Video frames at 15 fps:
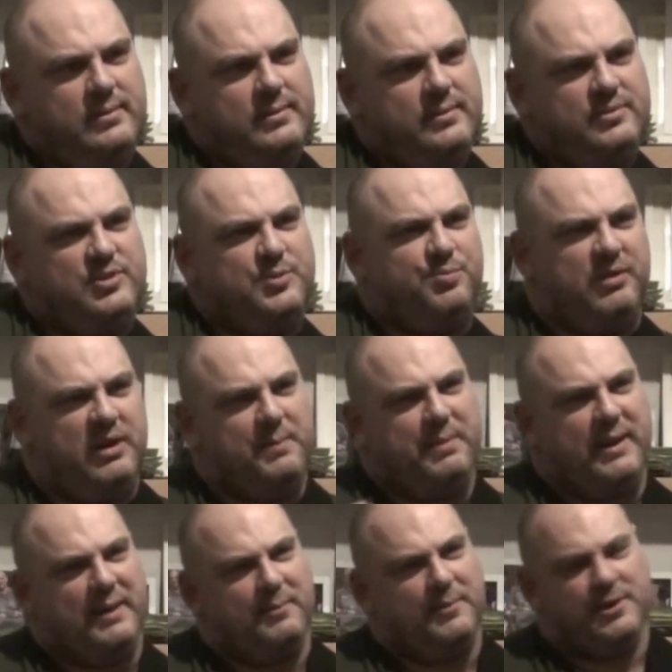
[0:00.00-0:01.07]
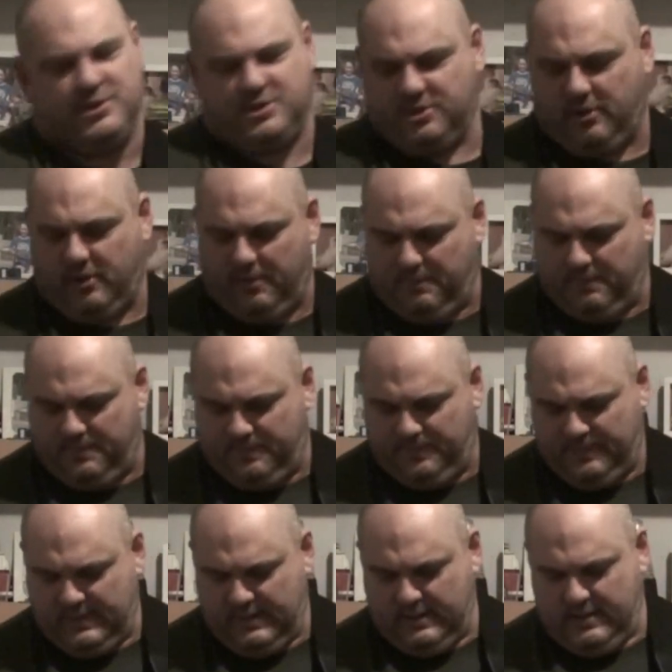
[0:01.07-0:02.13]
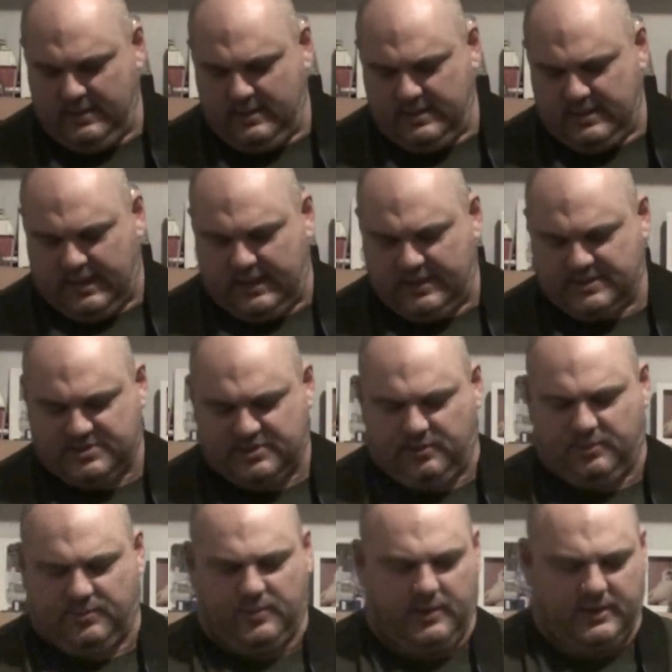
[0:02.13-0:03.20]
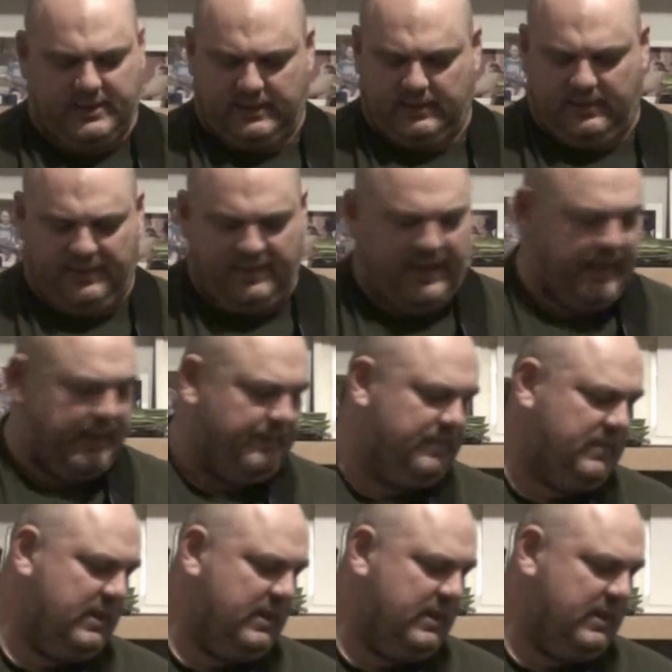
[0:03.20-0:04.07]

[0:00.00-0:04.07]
To bring back my chime. Hence I would work it like that.